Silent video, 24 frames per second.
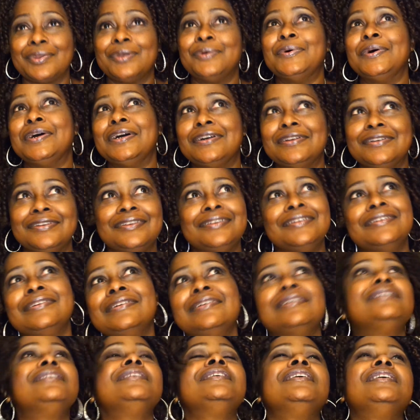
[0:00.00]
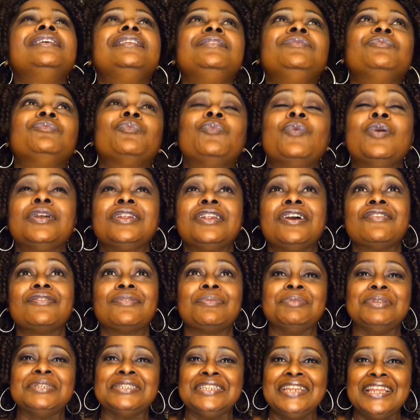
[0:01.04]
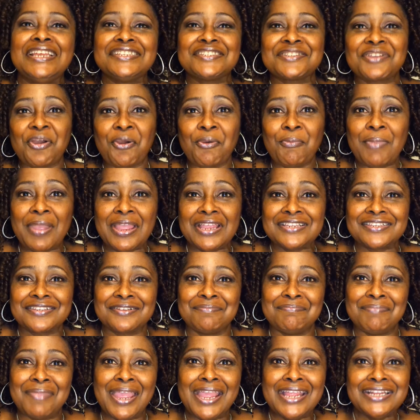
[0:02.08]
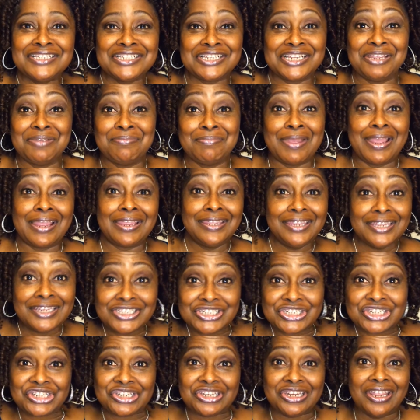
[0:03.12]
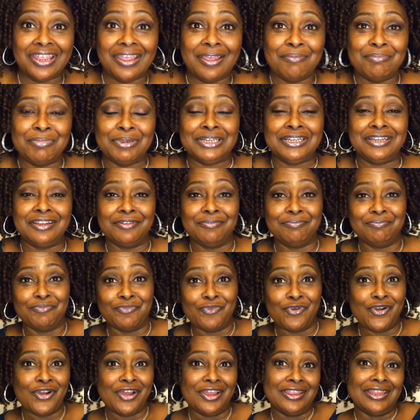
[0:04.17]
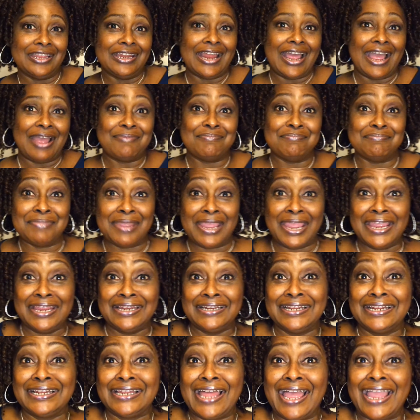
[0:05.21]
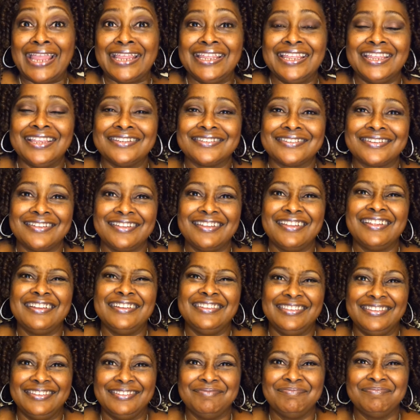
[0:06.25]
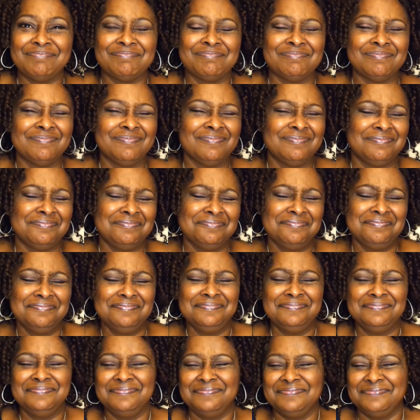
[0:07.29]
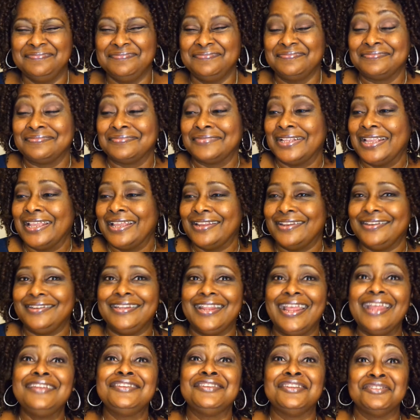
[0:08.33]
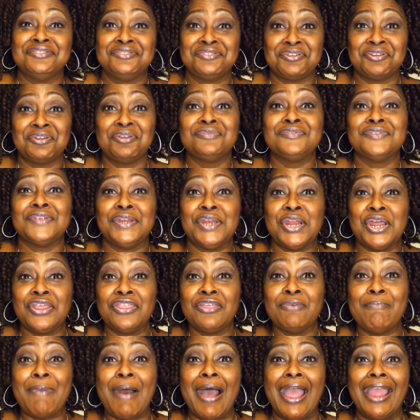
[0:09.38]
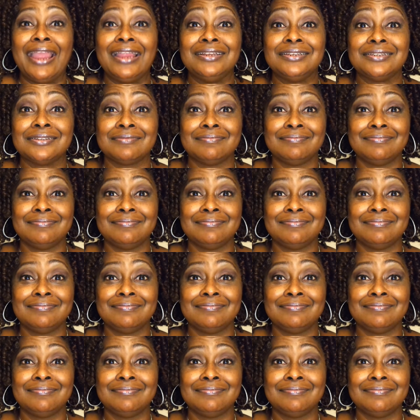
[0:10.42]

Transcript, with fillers: well, one of them is let's go make some magic in my kitchen. But the one that I mainly like is mm mm that deserves another bite.